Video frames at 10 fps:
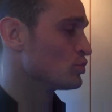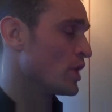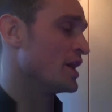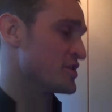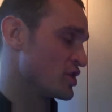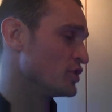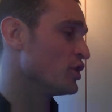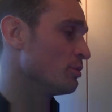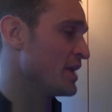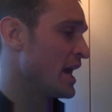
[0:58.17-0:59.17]
Right, so
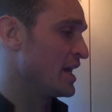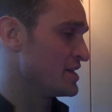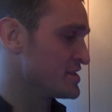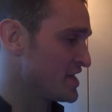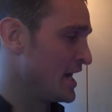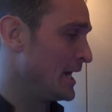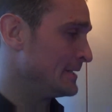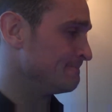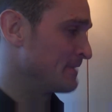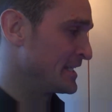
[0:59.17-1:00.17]
Dolby has
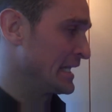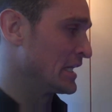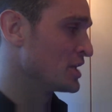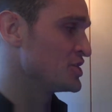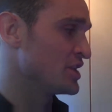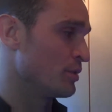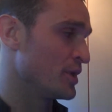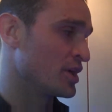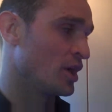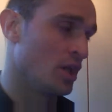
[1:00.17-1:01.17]
a technology that we
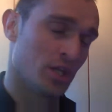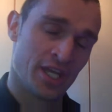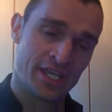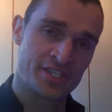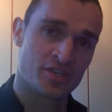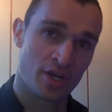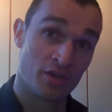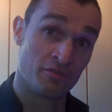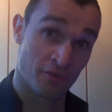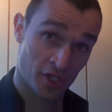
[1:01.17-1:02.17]
call a
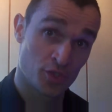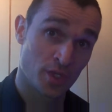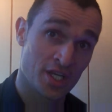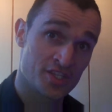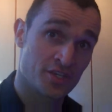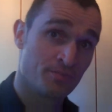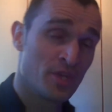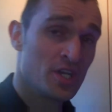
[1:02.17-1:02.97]
surround virtualizer.